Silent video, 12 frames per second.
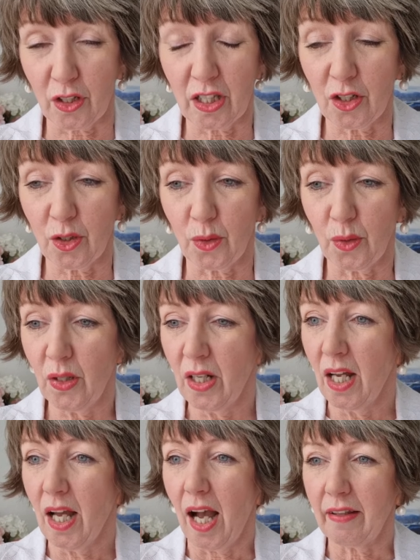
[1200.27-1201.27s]
not in the know,
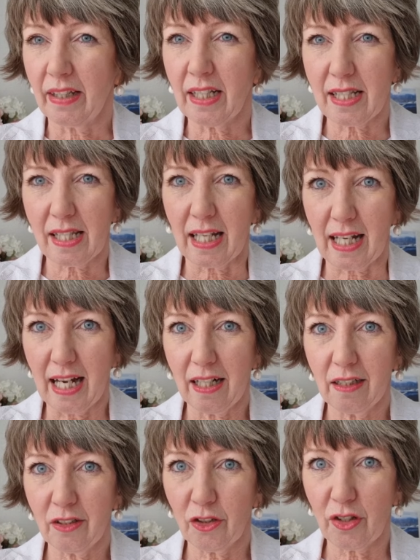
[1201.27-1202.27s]
I think it's like
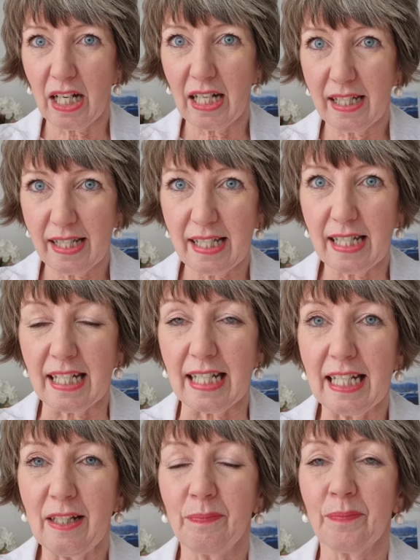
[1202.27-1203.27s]
Earl Grey
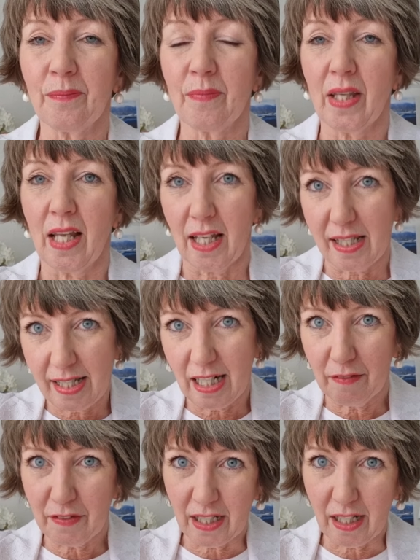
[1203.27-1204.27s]
tea
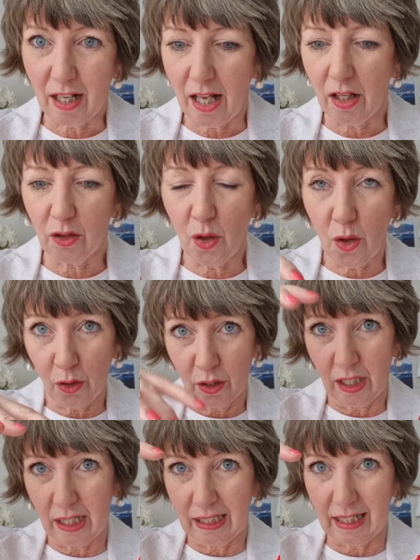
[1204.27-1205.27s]
served in a
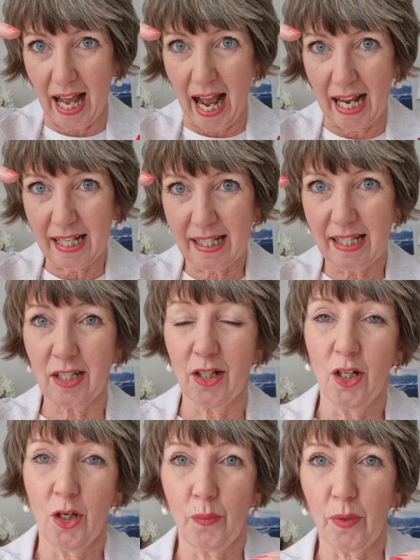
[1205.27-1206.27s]
long glass
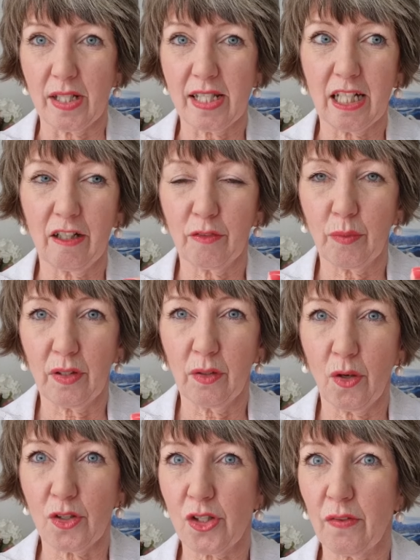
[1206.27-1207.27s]
where it's served with
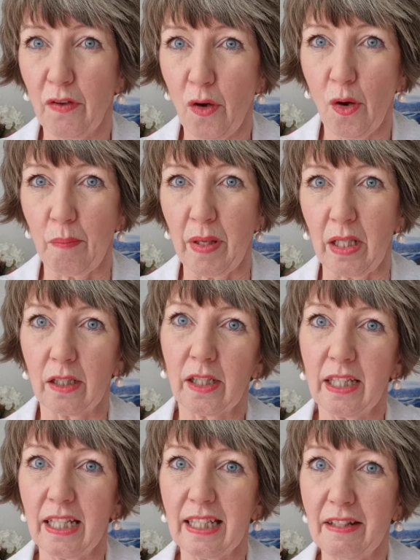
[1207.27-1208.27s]
lots of hot milk
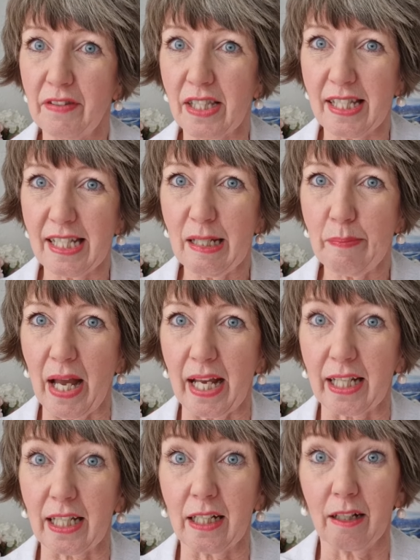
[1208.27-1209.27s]
and you leave the tea
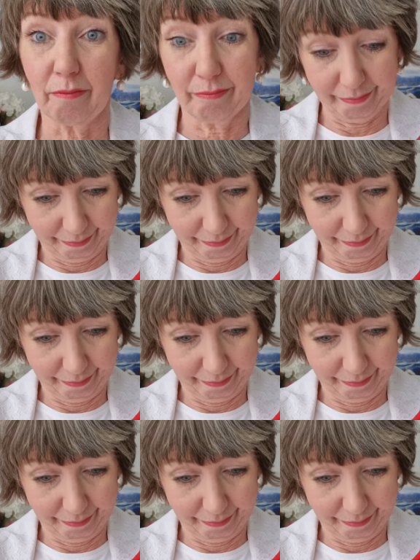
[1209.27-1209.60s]
bag in.